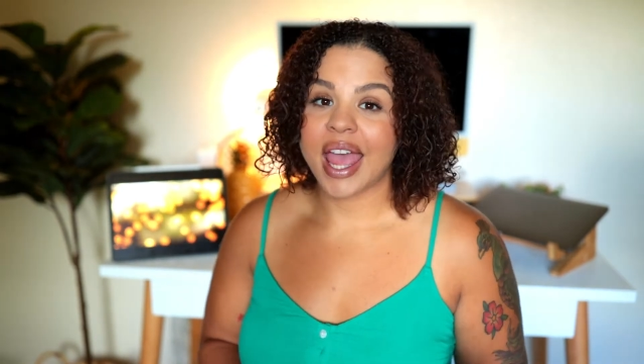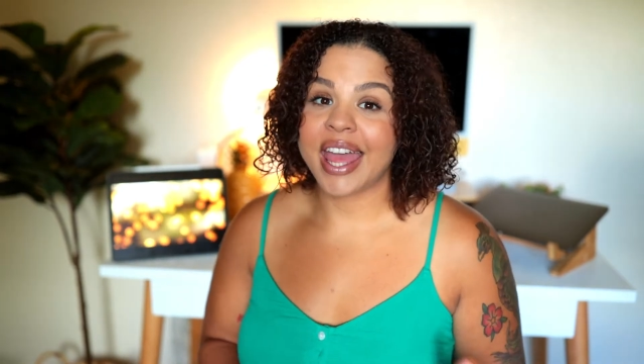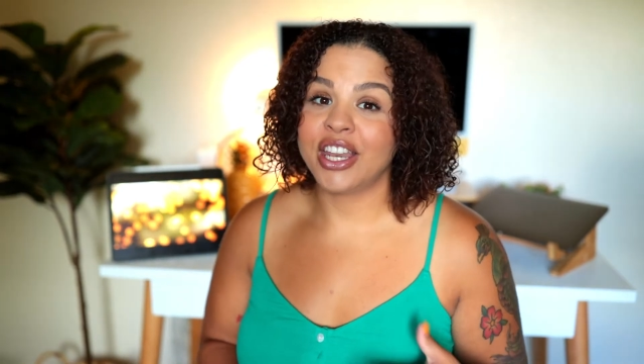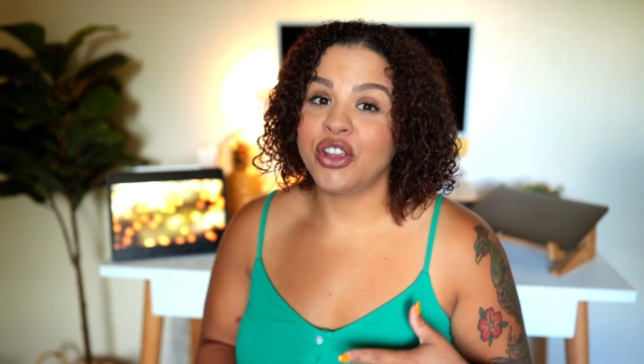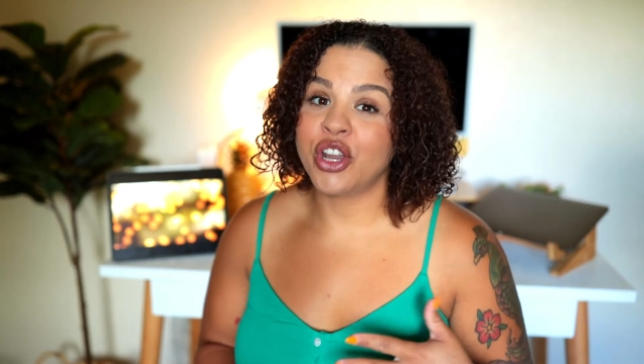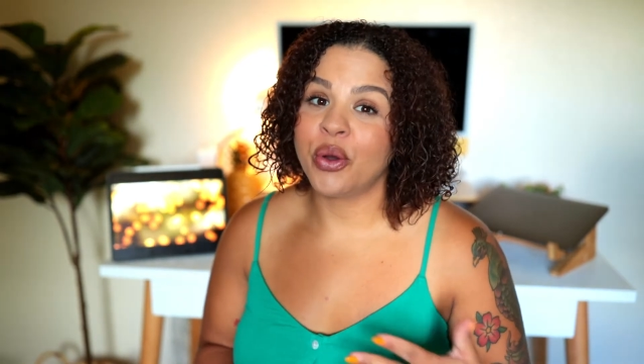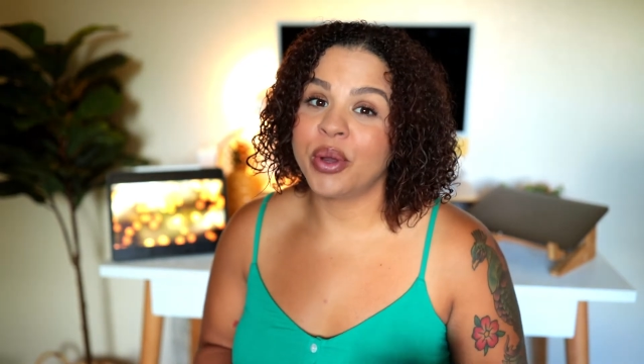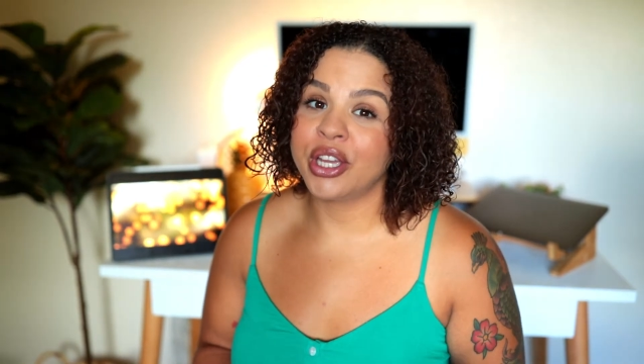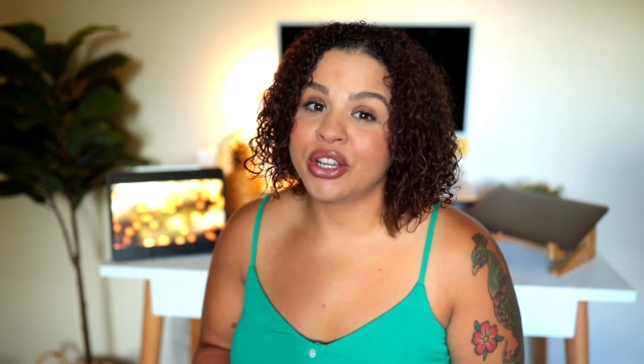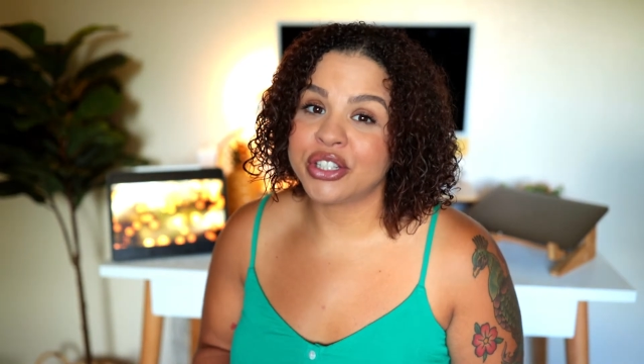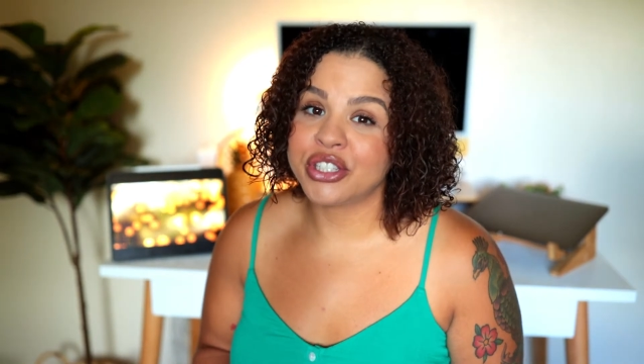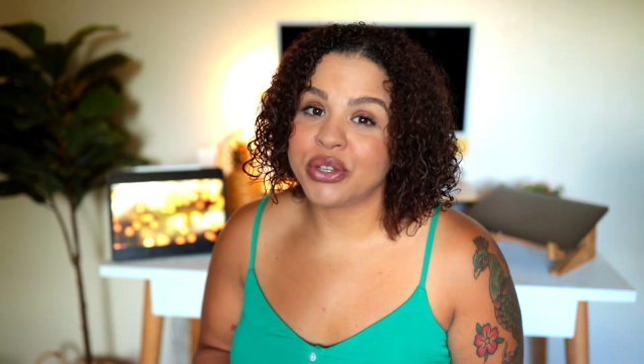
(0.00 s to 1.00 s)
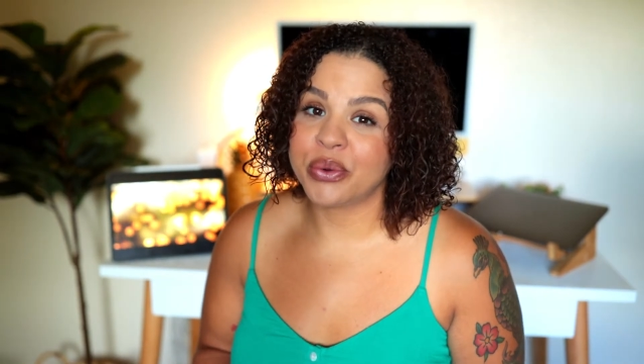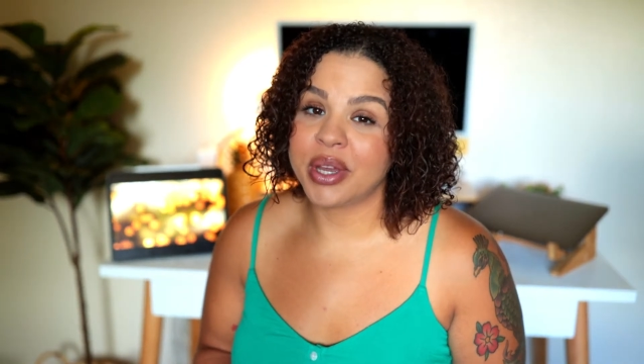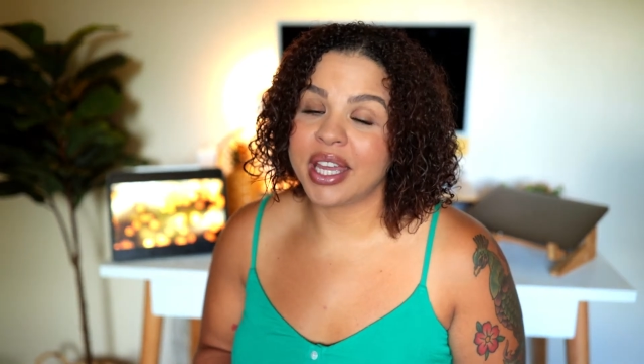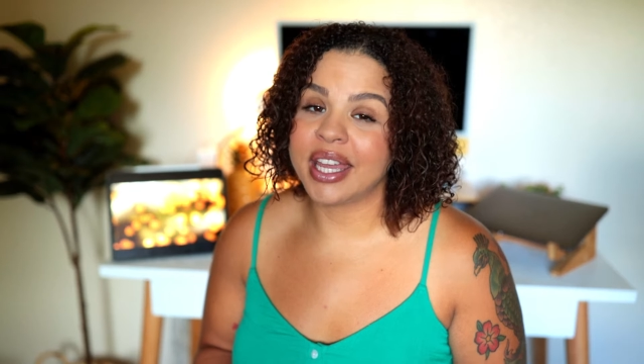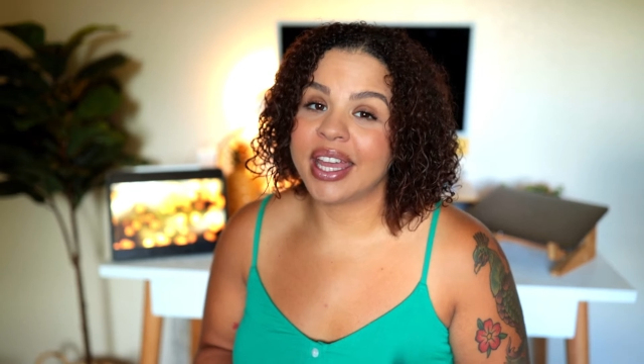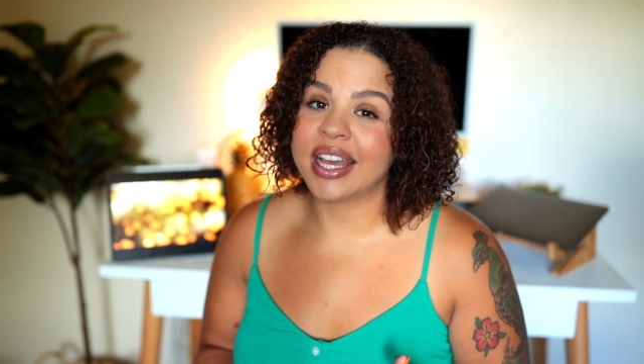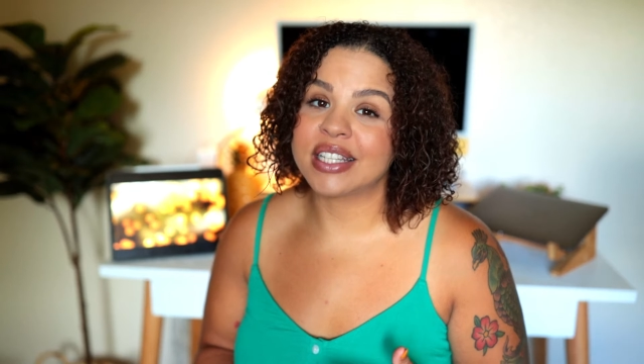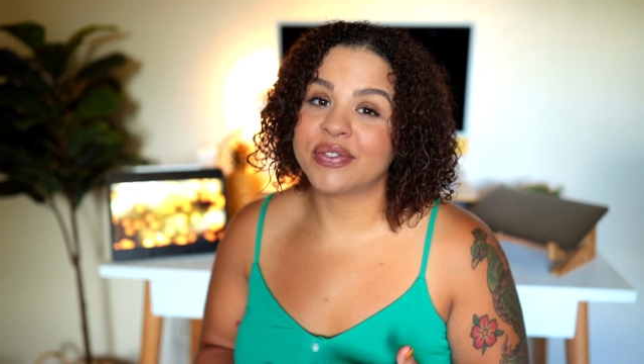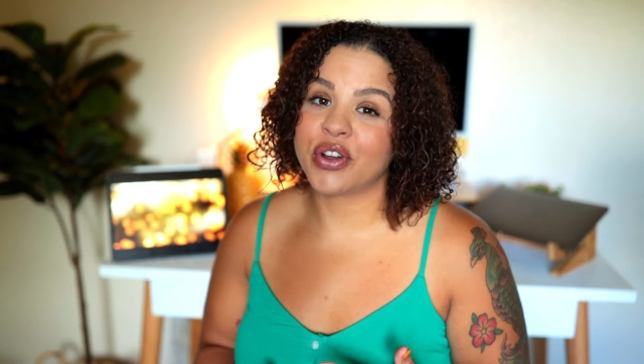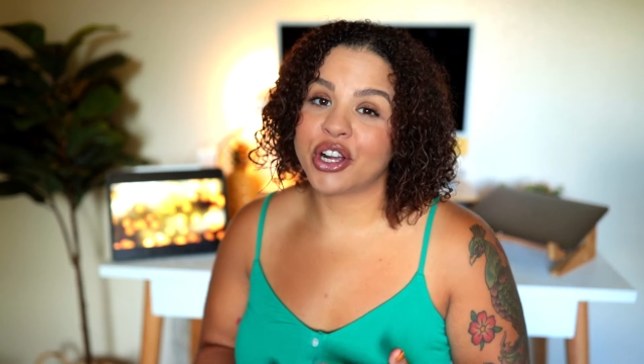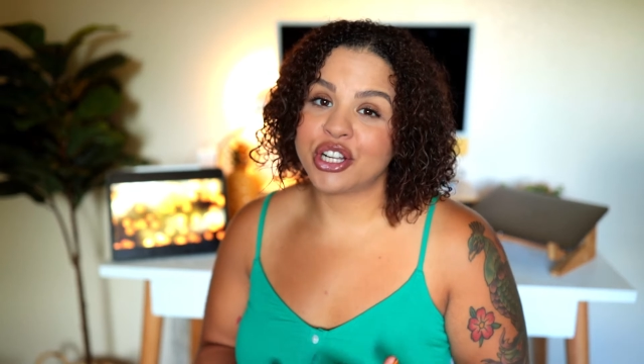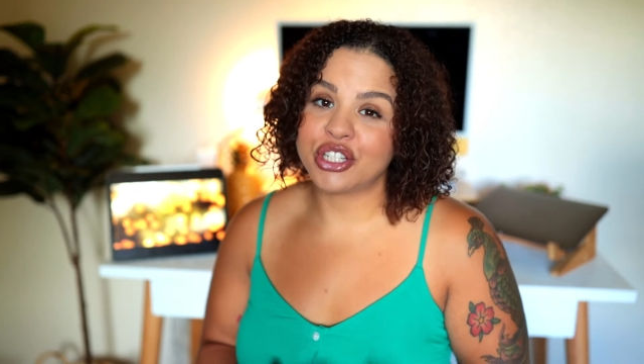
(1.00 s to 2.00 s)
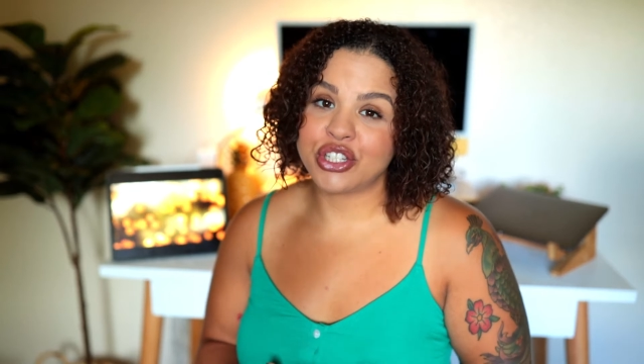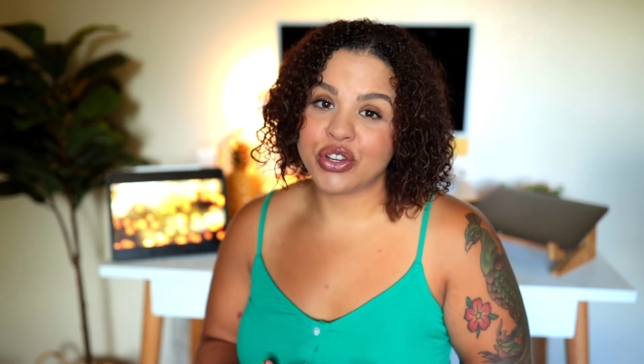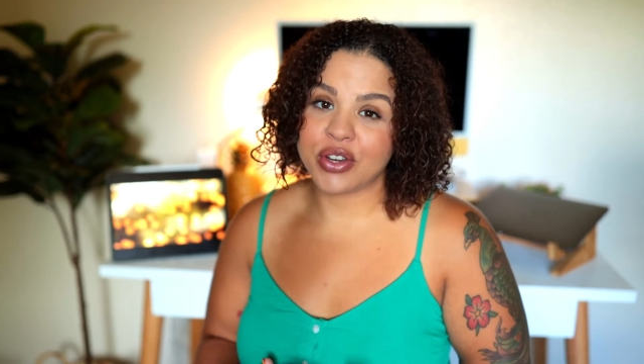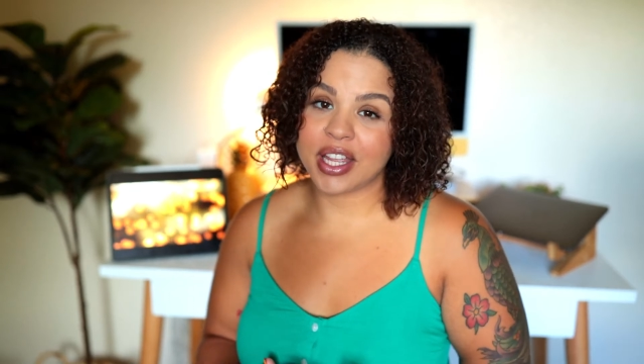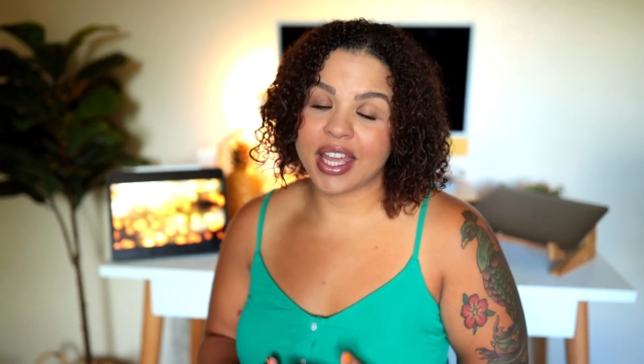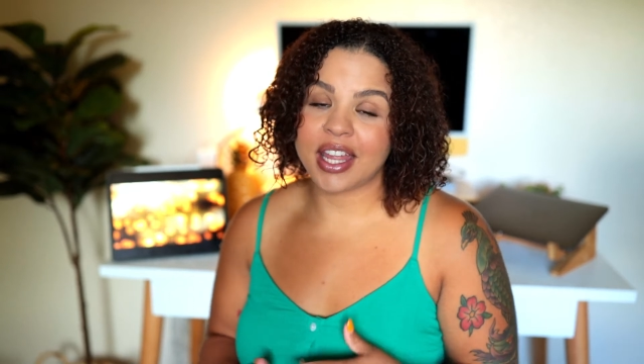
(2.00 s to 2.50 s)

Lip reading: and you know what you're doing as far as shooting